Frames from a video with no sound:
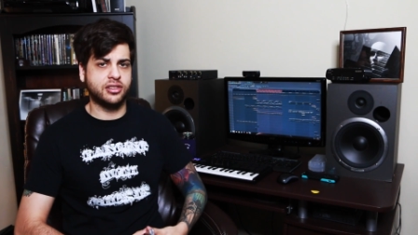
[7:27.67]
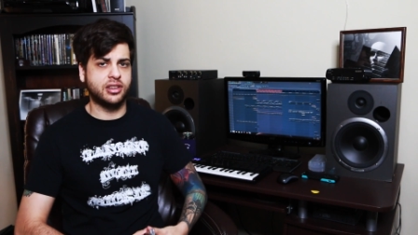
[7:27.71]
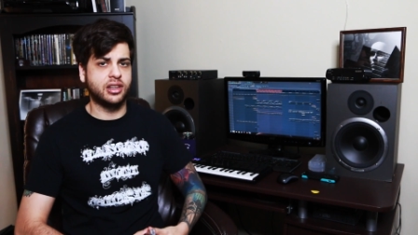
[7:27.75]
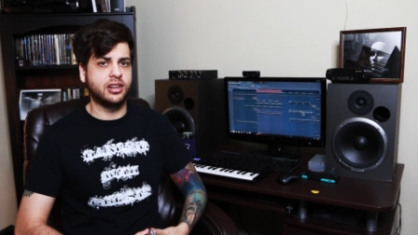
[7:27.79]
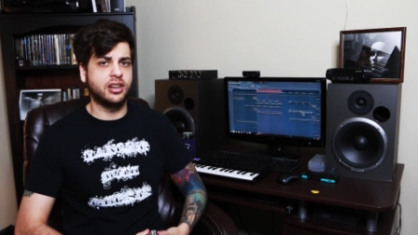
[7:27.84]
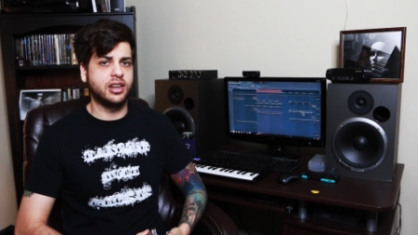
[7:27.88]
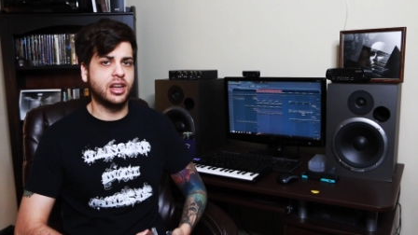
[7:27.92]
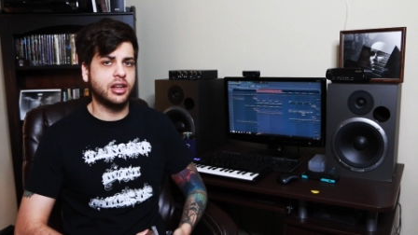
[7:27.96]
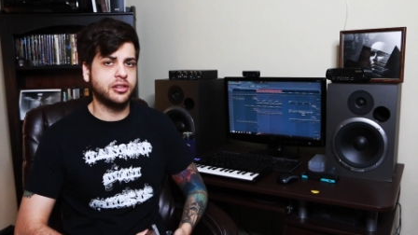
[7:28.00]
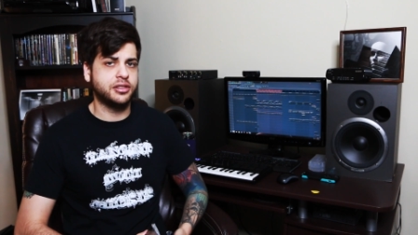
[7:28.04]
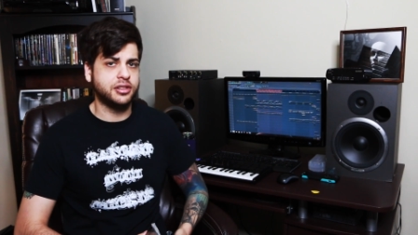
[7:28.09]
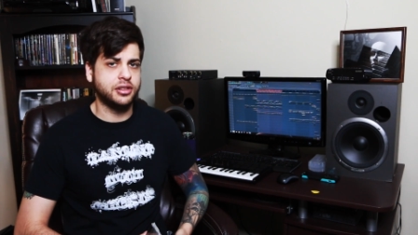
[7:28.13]
send
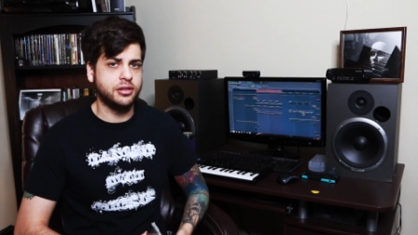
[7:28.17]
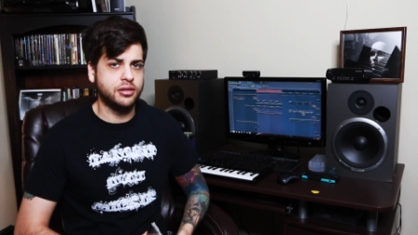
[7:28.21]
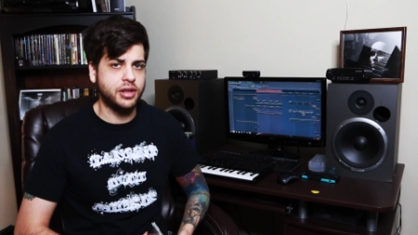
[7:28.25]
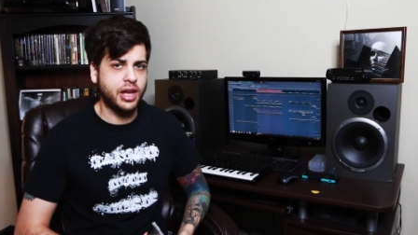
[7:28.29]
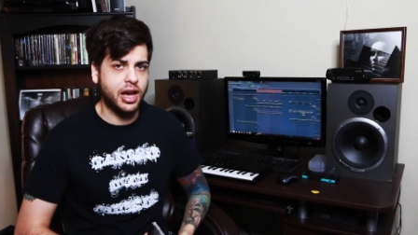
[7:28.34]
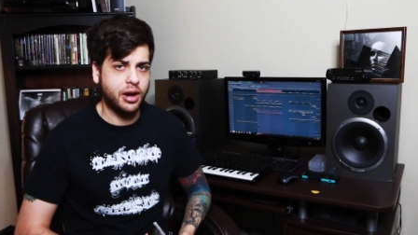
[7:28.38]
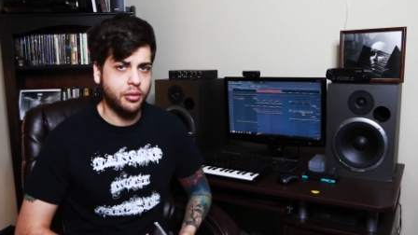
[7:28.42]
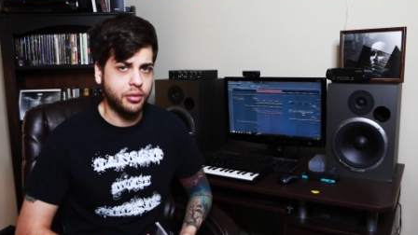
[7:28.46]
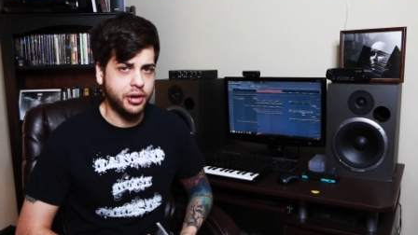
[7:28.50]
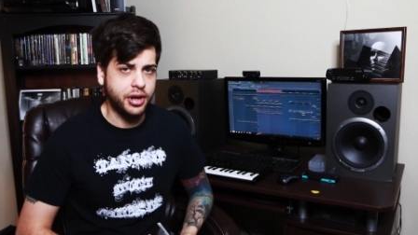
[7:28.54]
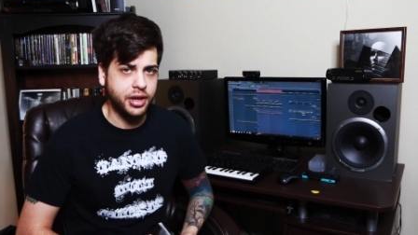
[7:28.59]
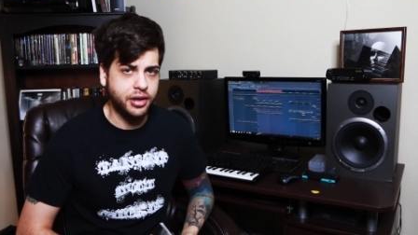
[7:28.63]
it out to you
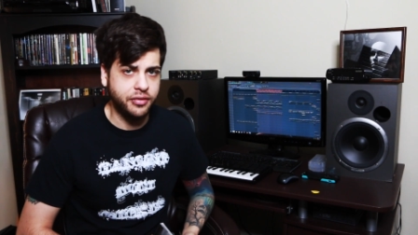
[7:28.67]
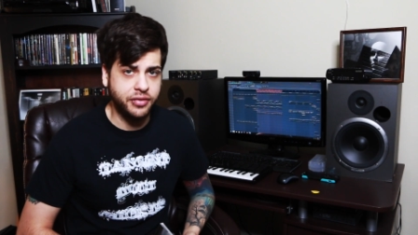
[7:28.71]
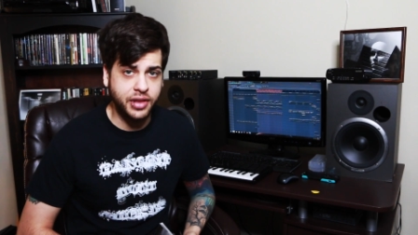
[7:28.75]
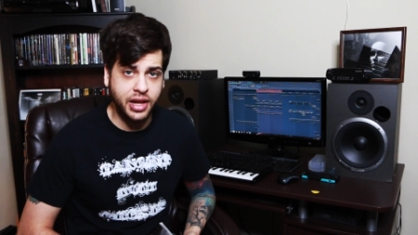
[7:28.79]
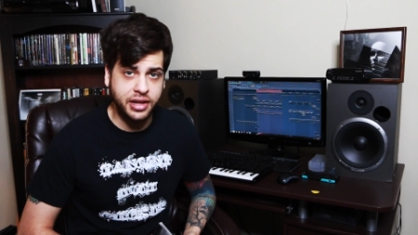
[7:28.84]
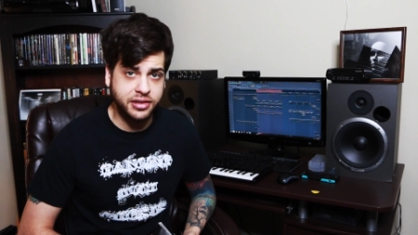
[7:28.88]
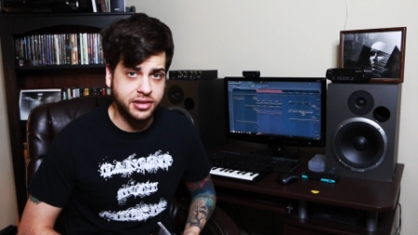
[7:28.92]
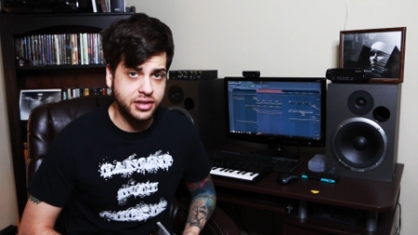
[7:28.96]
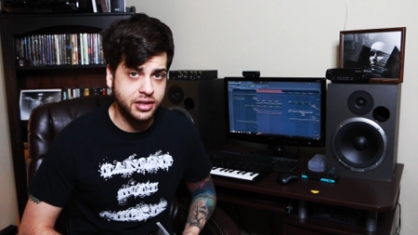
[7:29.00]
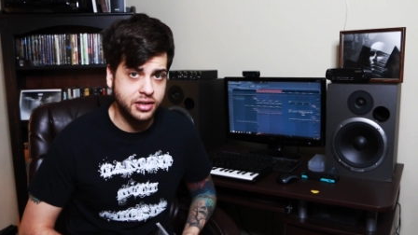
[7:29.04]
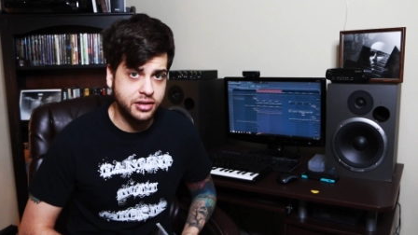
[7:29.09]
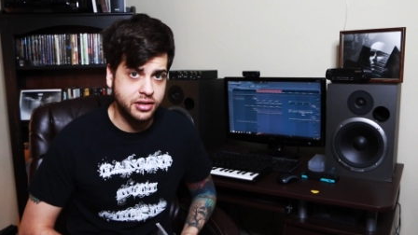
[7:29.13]
that way if
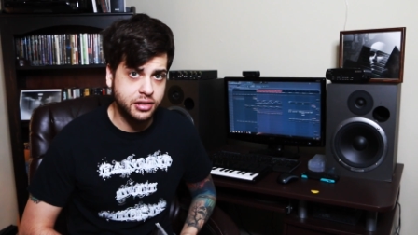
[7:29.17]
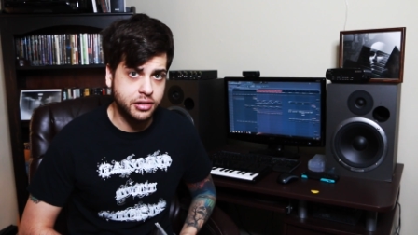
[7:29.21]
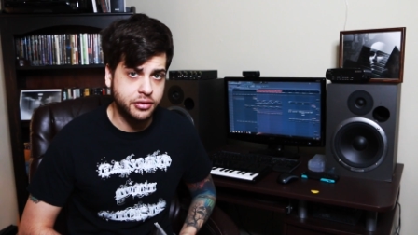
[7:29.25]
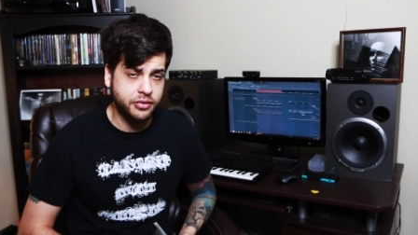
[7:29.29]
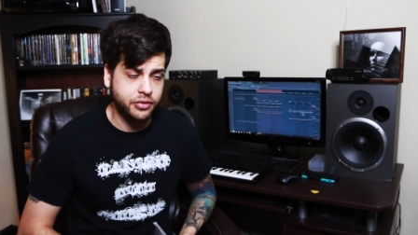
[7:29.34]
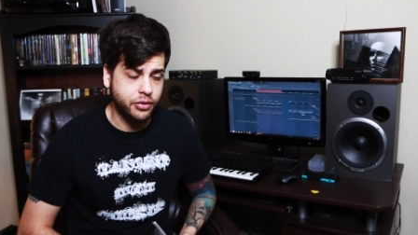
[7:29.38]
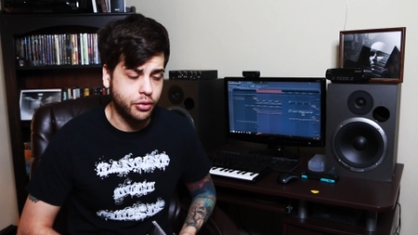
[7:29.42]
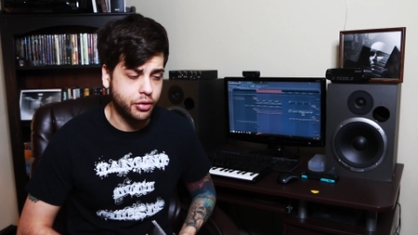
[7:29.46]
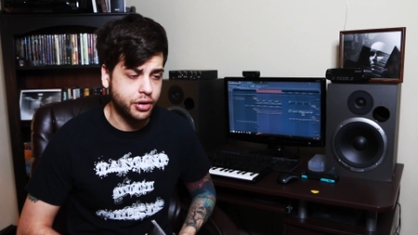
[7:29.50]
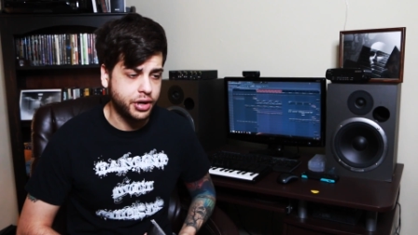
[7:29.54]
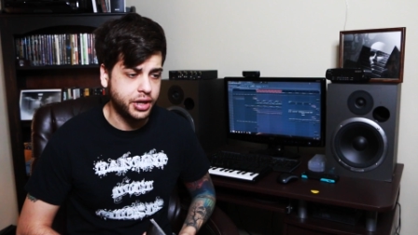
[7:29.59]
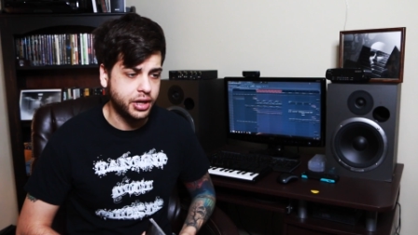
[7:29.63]
that's easier
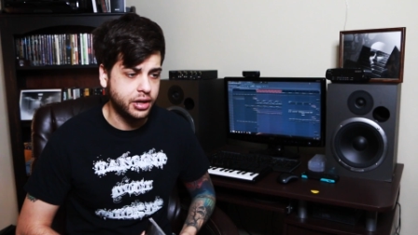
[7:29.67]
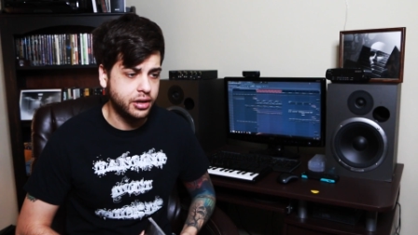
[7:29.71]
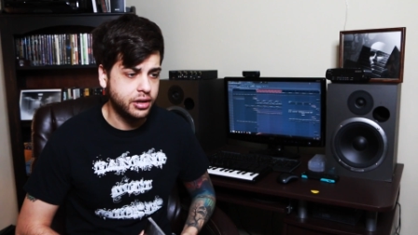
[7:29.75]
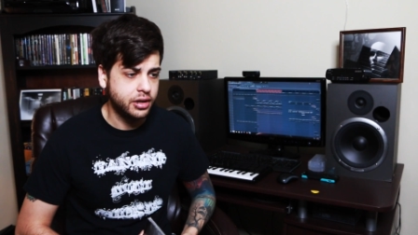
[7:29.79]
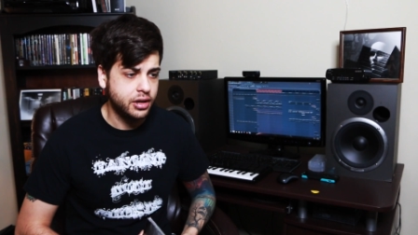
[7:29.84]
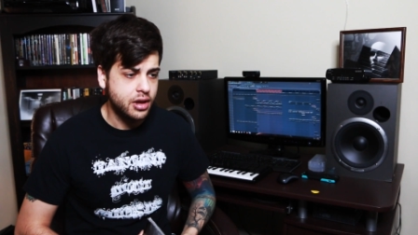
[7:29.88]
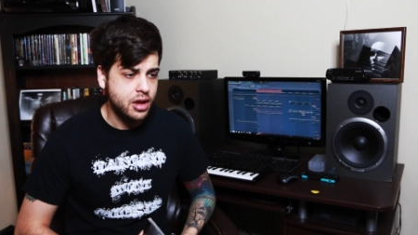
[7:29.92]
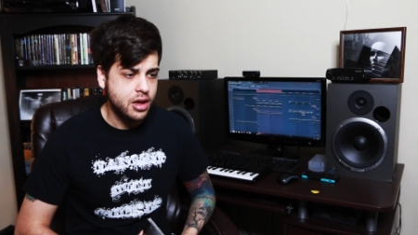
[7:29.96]
for you.